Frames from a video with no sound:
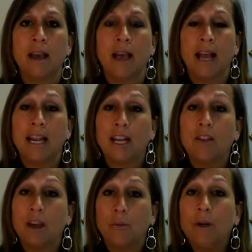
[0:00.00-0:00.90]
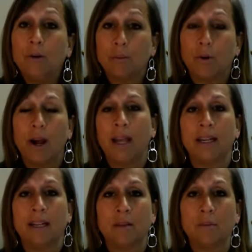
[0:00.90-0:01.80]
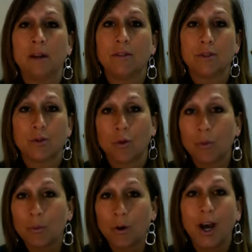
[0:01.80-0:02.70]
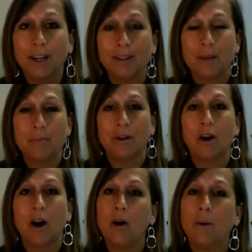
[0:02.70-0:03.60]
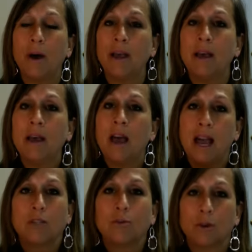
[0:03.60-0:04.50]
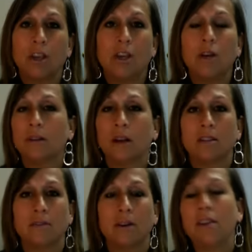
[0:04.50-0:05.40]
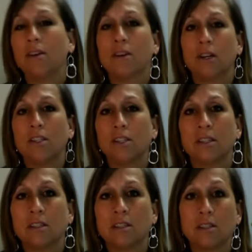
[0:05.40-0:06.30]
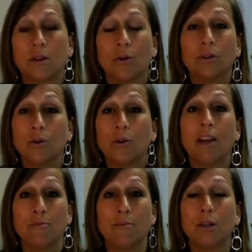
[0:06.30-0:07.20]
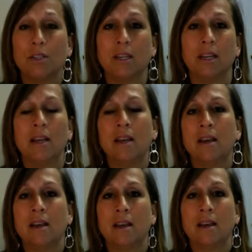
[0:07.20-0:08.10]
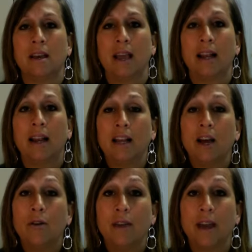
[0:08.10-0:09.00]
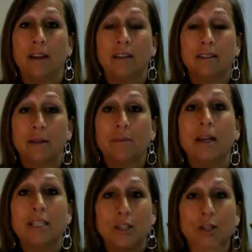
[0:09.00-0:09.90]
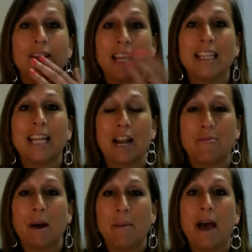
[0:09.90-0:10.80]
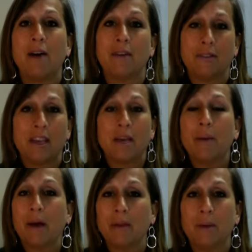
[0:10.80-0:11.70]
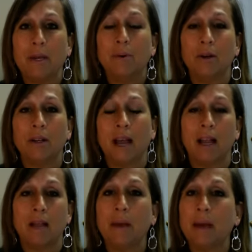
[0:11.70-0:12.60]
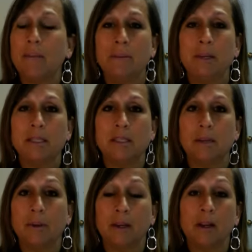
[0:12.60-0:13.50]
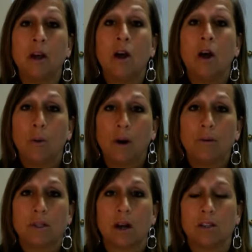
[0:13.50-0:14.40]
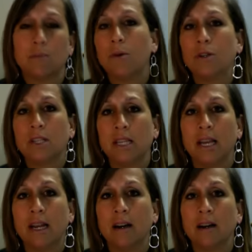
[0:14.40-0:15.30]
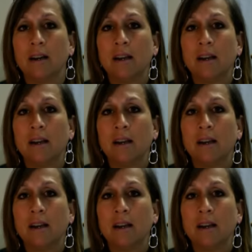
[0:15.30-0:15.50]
And I know that we were praying in the middle of the storm and we are huddled up in our hallway, as were you and lots of other Christians, just going, Lord, have mercy. And I know that sometimes, as soon as I get that out of my mouth, I think about the people in Alabama and Mississippi and where was God's mercy there.